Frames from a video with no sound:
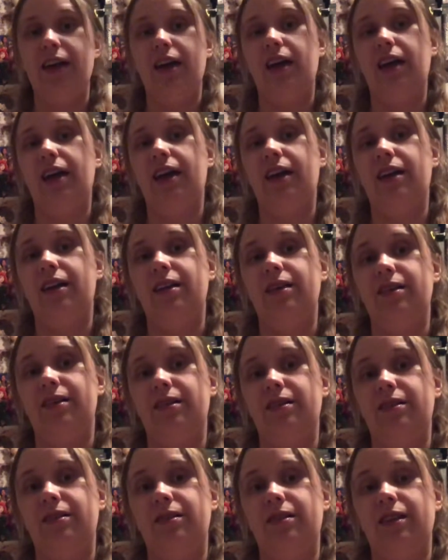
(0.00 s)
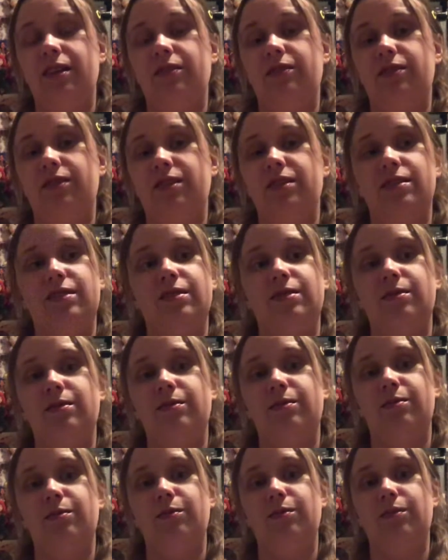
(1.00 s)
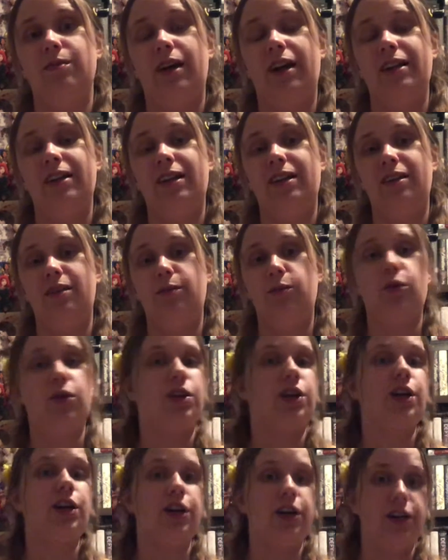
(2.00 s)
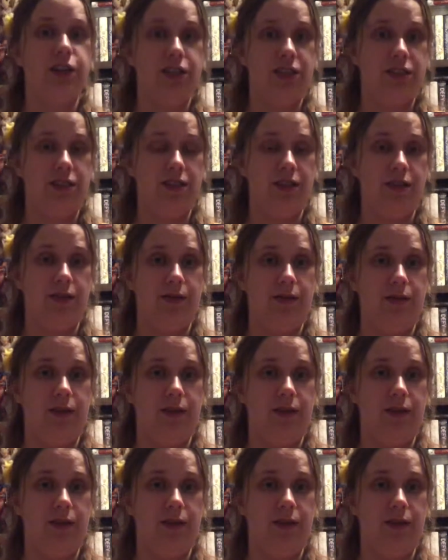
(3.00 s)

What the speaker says: and even I needed more courage to